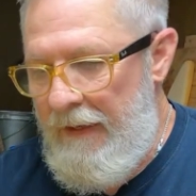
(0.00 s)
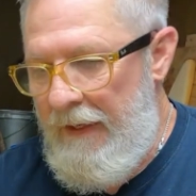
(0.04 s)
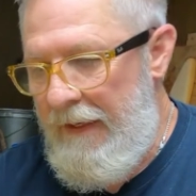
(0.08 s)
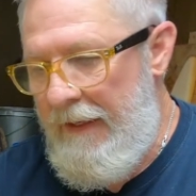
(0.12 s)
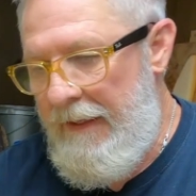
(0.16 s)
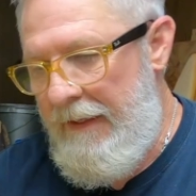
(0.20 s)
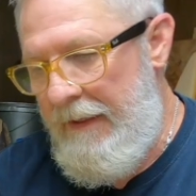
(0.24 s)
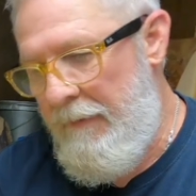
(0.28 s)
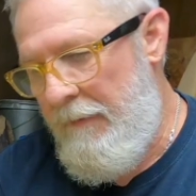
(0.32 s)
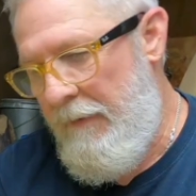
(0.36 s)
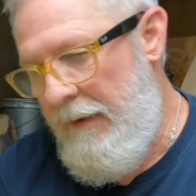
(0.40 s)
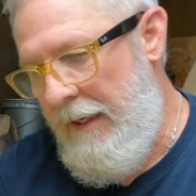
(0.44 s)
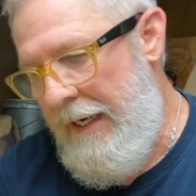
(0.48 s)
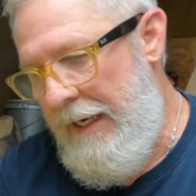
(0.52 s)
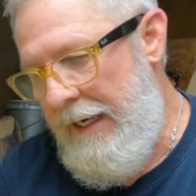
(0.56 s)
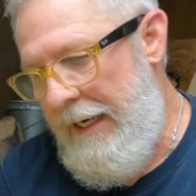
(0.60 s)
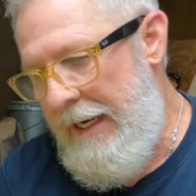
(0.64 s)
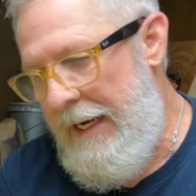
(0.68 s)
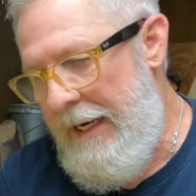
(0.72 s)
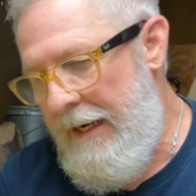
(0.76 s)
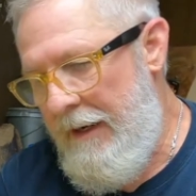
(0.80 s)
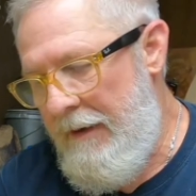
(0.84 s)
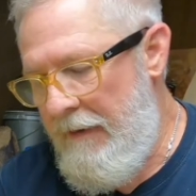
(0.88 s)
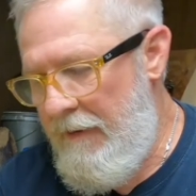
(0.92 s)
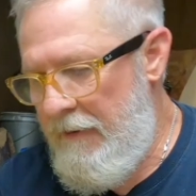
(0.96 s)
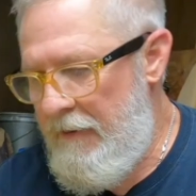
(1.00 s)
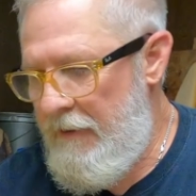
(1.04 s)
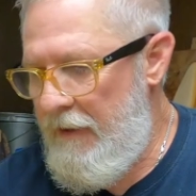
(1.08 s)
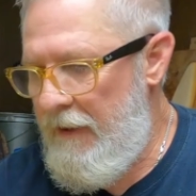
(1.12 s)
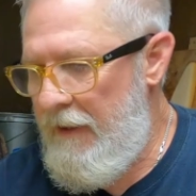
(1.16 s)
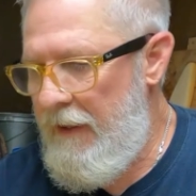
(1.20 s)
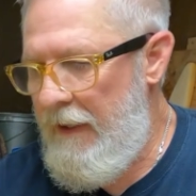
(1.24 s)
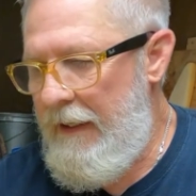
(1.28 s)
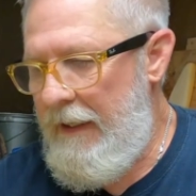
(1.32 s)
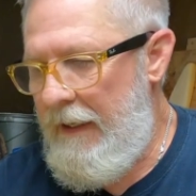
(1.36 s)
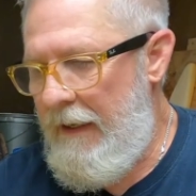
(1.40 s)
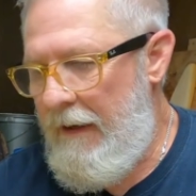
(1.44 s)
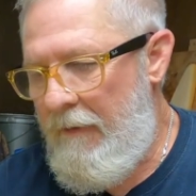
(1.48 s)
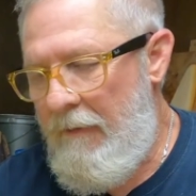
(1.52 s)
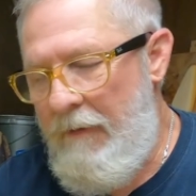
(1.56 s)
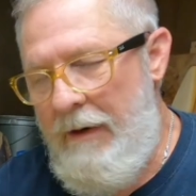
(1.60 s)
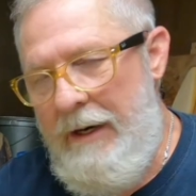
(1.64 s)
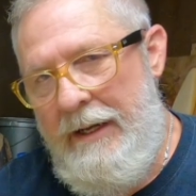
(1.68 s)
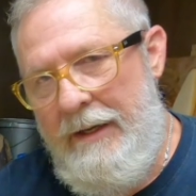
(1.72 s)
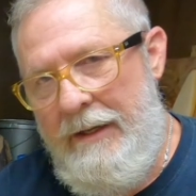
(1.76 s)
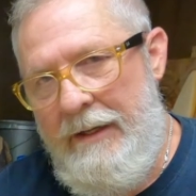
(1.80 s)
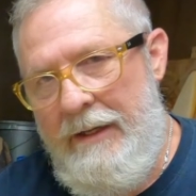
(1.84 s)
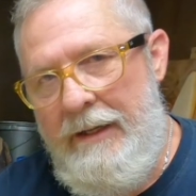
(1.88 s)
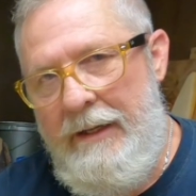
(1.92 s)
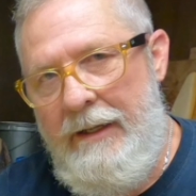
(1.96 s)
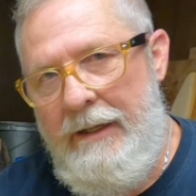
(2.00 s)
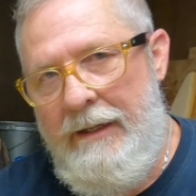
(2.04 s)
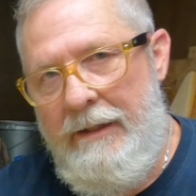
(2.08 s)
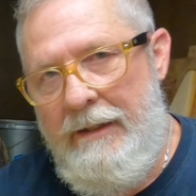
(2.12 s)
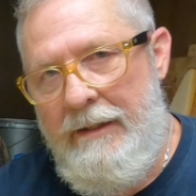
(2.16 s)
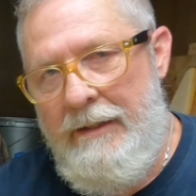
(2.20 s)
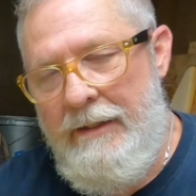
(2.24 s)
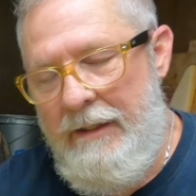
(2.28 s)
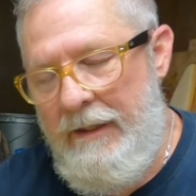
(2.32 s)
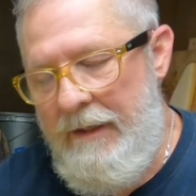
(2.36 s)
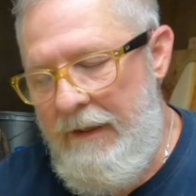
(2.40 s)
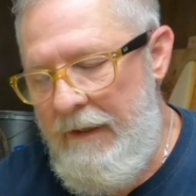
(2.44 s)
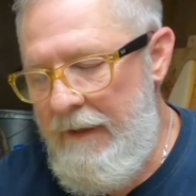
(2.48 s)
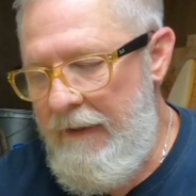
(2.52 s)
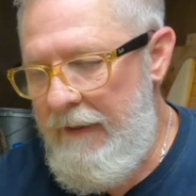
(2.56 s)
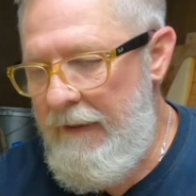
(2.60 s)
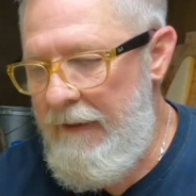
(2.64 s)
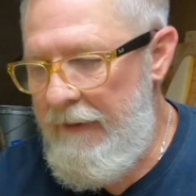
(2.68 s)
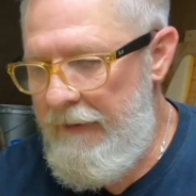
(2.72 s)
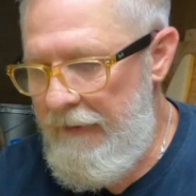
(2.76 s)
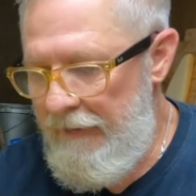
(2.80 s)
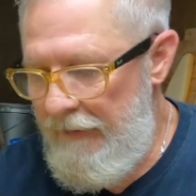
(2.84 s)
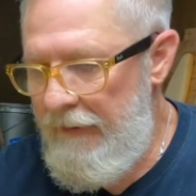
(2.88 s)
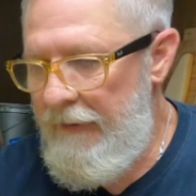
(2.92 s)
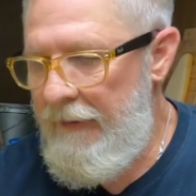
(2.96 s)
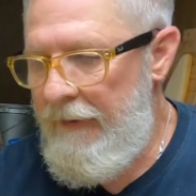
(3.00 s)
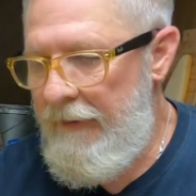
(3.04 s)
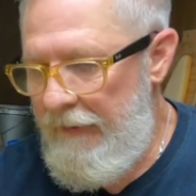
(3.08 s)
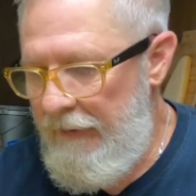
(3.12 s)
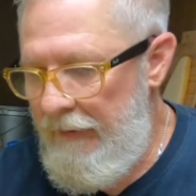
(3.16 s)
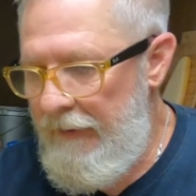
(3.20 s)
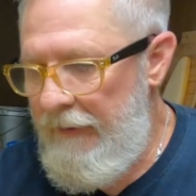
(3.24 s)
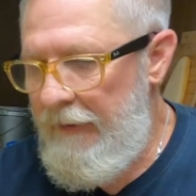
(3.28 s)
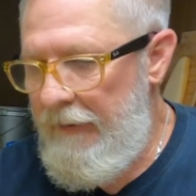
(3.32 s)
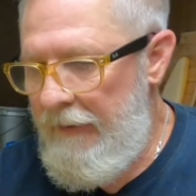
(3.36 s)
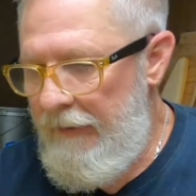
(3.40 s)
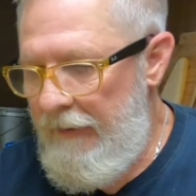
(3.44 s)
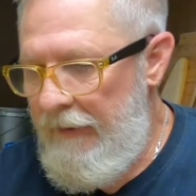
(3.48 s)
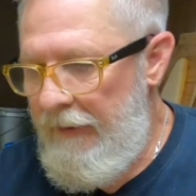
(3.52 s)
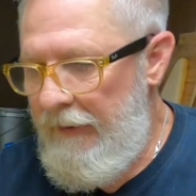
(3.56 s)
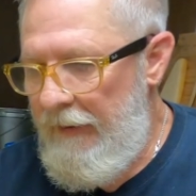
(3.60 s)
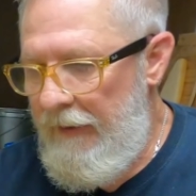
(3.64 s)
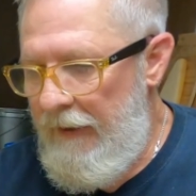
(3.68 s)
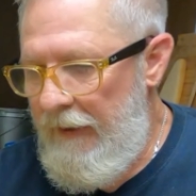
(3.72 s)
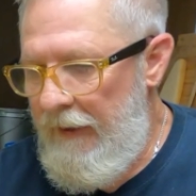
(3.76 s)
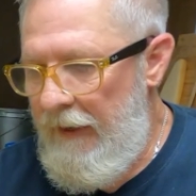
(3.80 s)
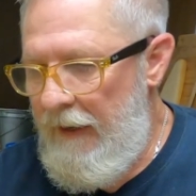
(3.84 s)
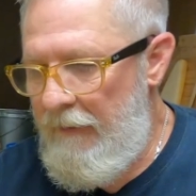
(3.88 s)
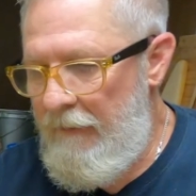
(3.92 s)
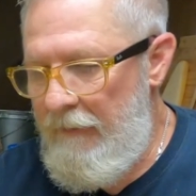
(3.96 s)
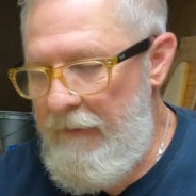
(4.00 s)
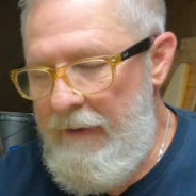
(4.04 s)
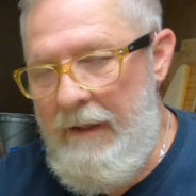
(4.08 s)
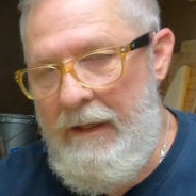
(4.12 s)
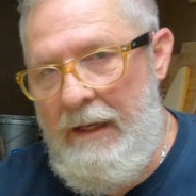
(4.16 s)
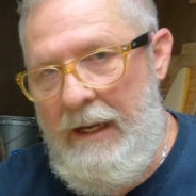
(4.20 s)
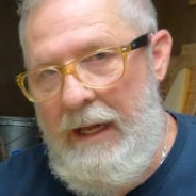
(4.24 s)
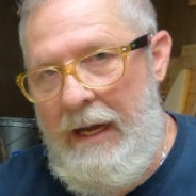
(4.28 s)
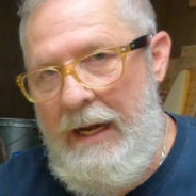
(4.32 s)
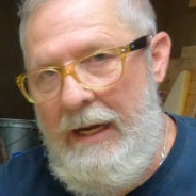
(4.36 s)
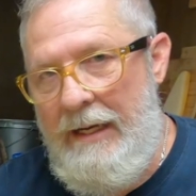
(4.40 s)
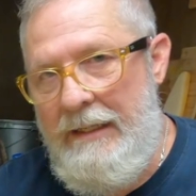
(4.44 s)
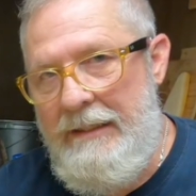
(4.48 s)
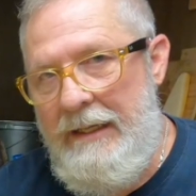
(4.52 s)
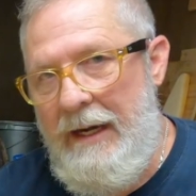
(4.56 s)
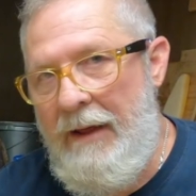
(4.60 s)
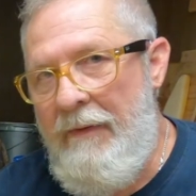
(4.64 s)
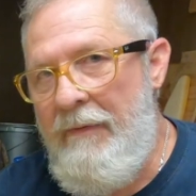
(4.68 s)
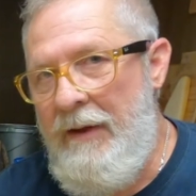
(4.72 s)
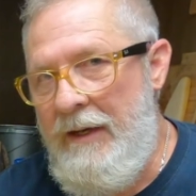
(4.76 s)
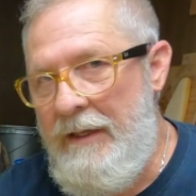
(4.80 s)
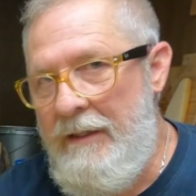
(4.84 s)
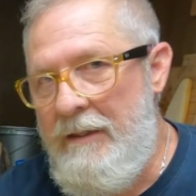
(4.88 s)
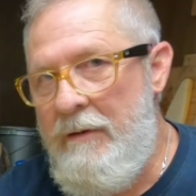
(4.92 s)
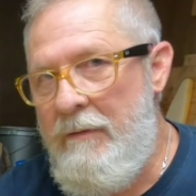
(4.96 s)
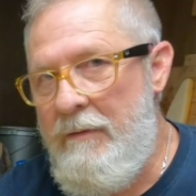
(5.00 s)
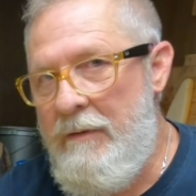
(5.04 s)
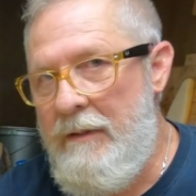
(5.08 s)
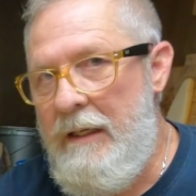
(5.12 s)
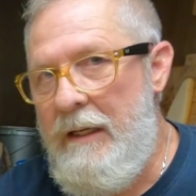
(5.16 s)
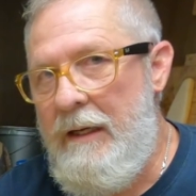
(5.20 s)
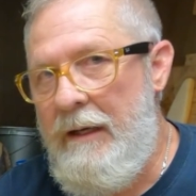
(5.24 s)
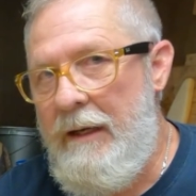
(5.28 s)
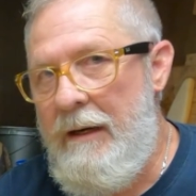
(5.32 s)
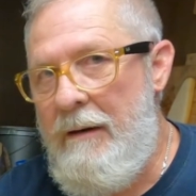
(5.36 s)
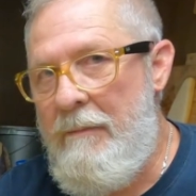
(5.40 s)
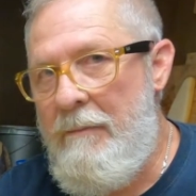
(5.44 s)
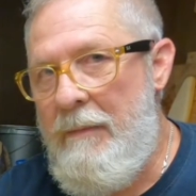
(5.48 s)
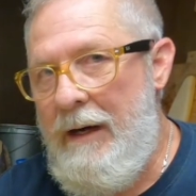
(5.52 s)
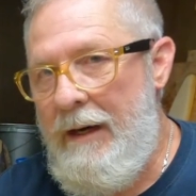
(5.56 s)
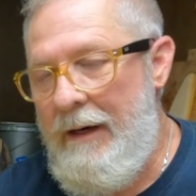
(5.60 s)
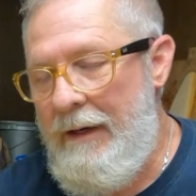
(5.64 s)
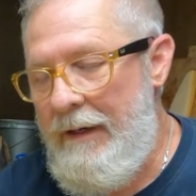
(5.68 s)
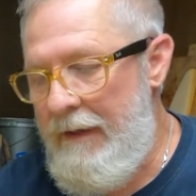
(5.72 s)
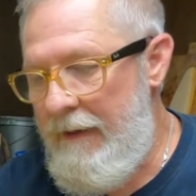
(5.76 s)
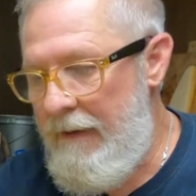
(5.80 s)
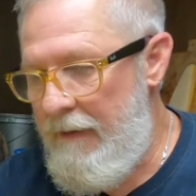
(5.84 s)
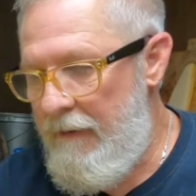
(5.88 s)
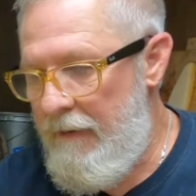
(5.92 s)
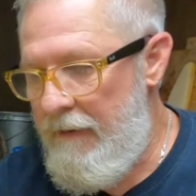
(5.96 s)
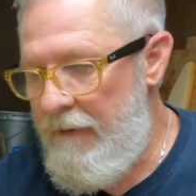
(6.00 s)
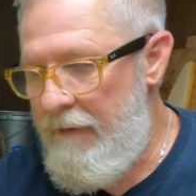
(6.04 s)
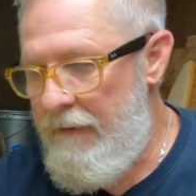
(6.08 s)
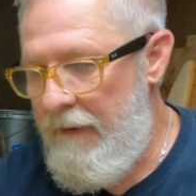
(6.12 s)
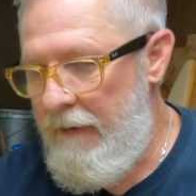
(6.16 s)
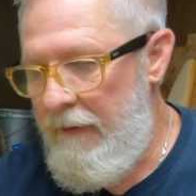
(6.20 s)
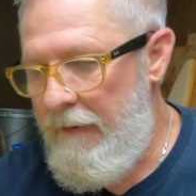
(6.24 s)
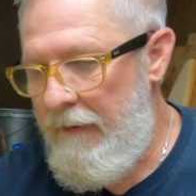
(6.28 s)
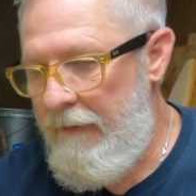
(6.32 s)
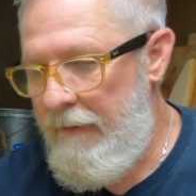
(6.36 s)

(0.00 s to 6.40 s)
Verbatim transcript: And then when I got out of the truck and I read this, I realized, I think she was looking at my ears.